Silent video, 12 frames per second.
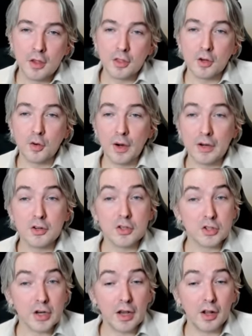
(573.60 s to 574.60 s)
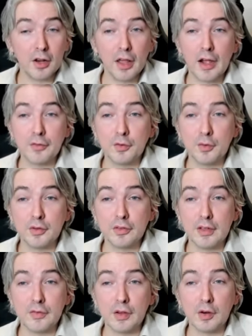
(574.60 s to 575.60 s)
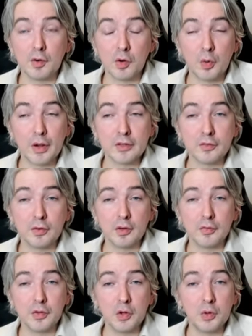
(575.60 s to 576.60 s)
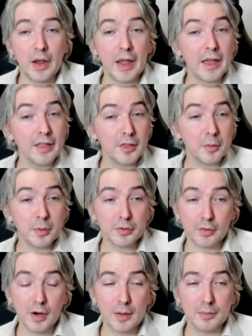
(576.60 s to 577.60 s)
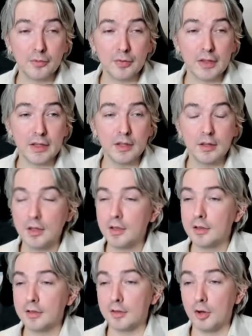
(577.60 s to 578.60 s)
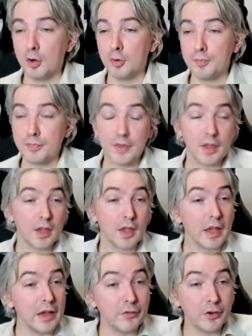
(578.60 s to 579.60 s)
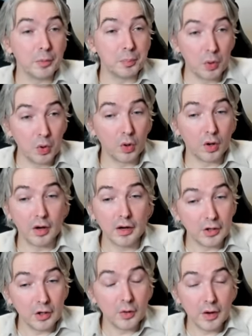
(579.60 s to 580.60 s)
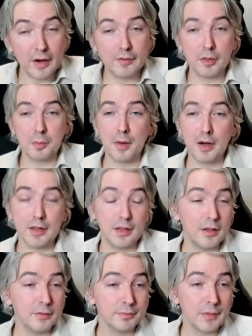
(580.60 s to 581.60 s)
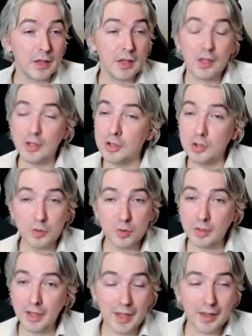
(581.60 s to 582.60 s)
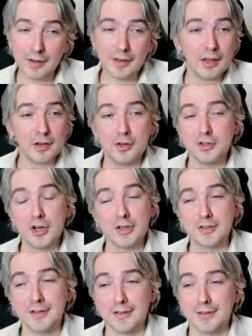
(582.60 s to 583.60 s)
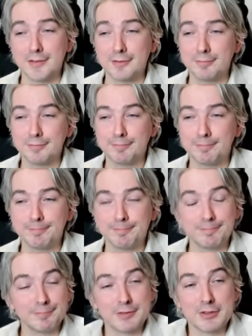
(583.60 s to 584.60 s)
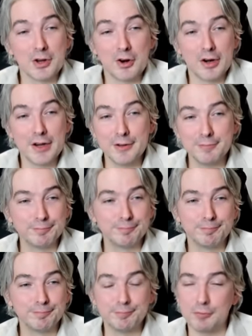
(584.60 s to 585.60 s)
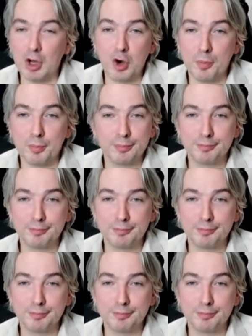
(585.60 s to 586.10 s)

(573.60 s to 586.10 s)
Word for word: The director shall, after receiving a request for review and the prescribed fee, so if you're poor and you don't have the money, you can't get your justice. Sorry. Nope.